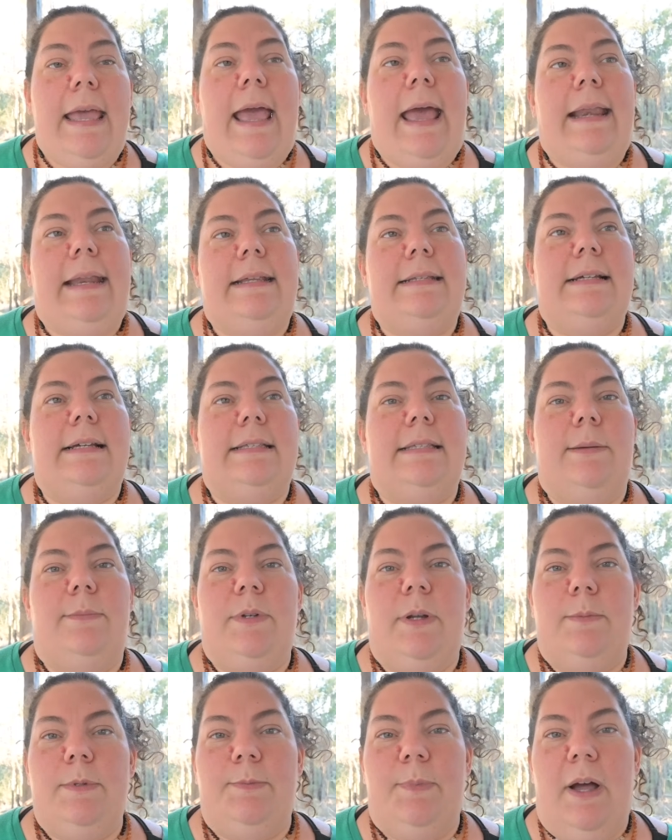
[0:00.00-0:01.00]
and he does
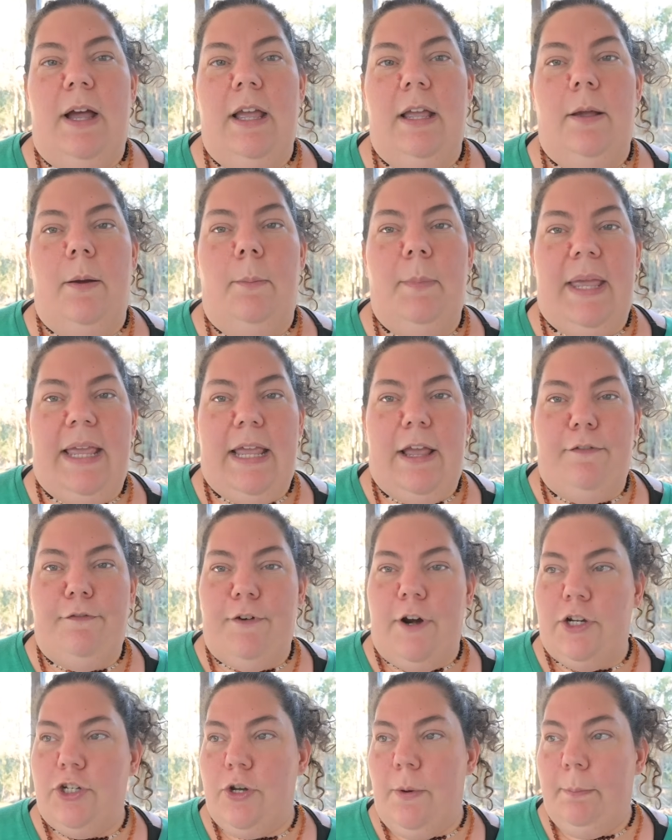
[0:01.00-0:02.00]
sometimes buy me
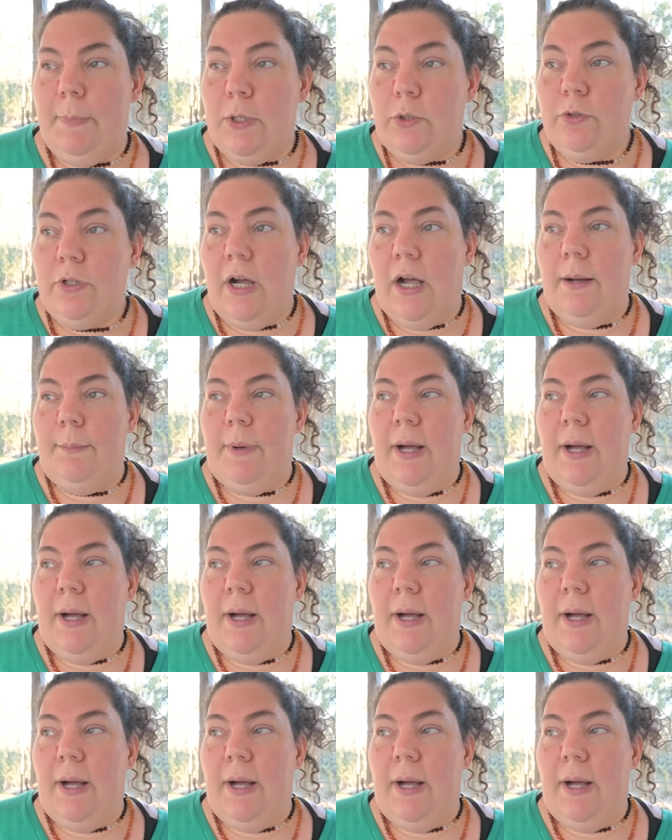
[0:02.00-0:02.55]
fresh milk.